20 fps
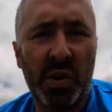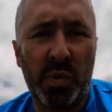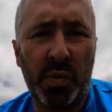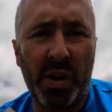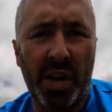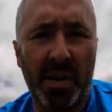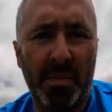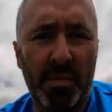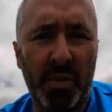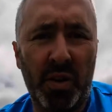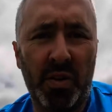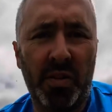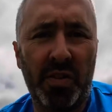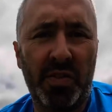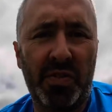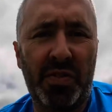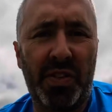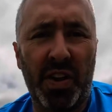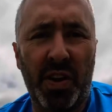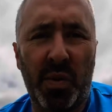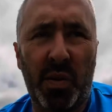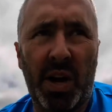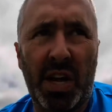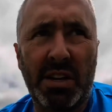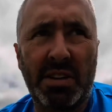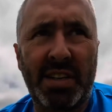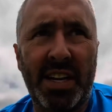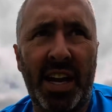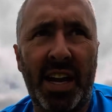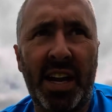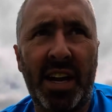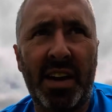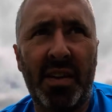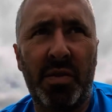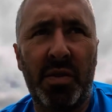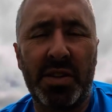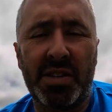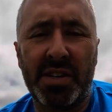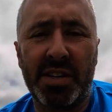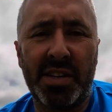We can move the water tank,
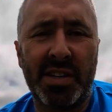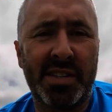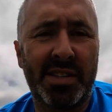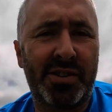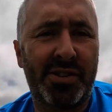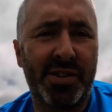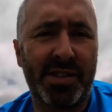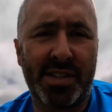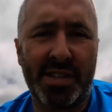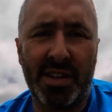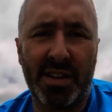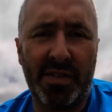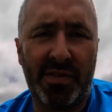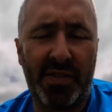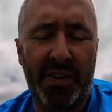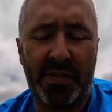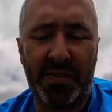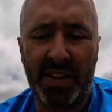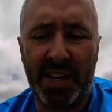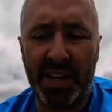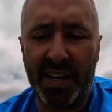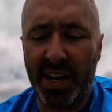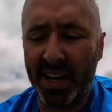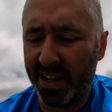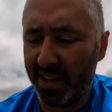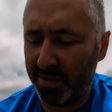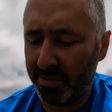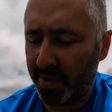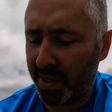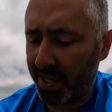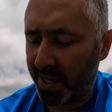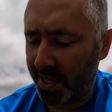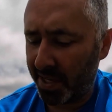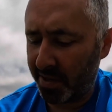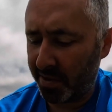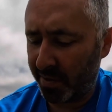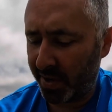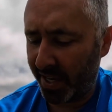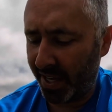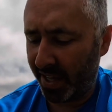which is just a 15-gallon bucket,
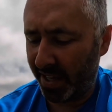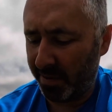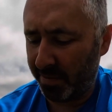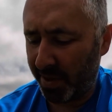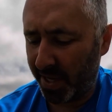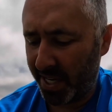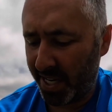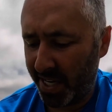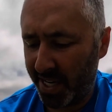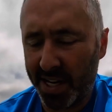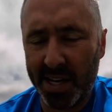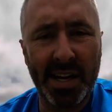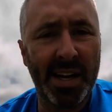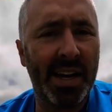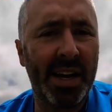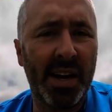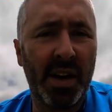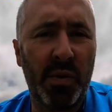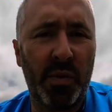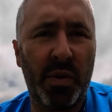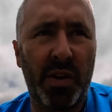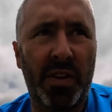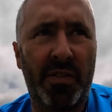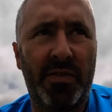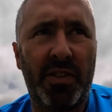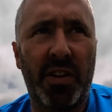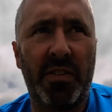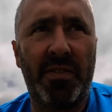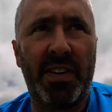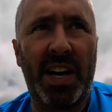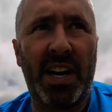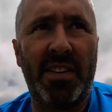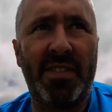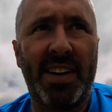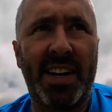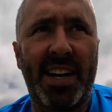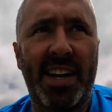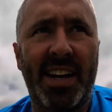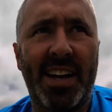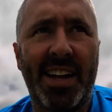20-gallon bucket with a float valve
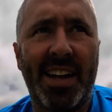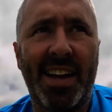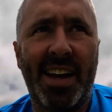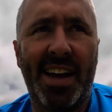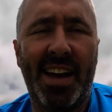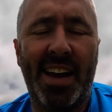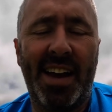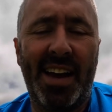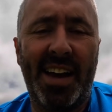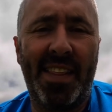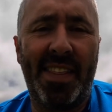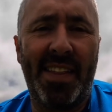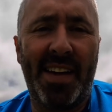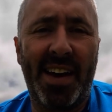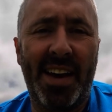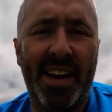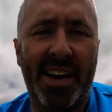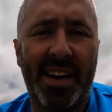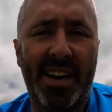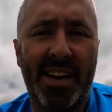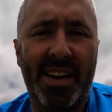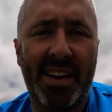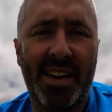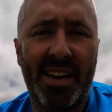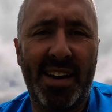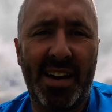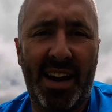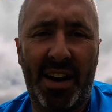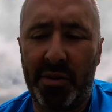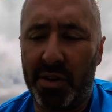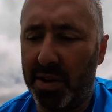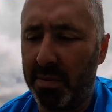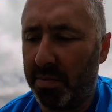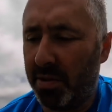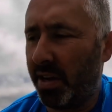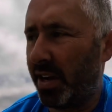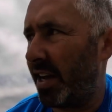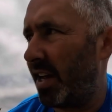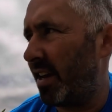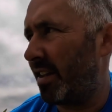in it, and then we can
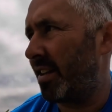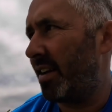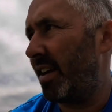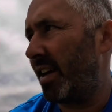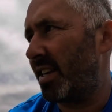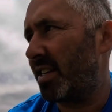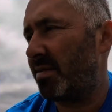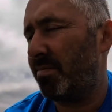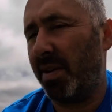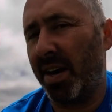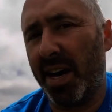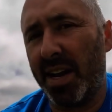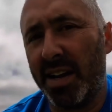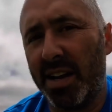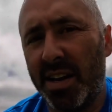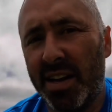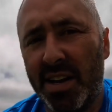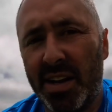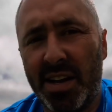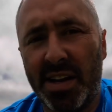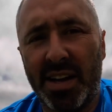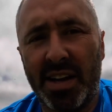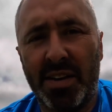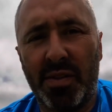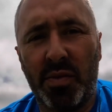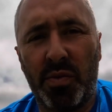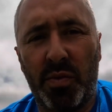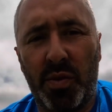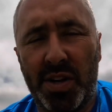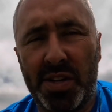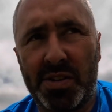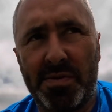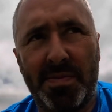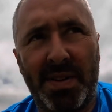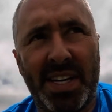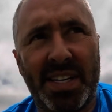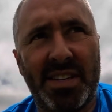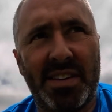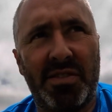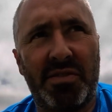plug in at the next spot, which
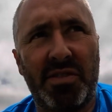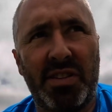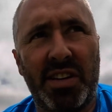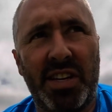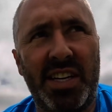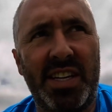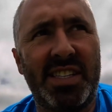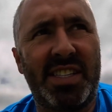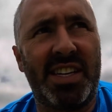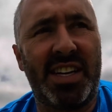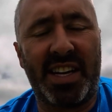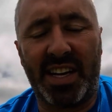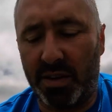makes it really easy to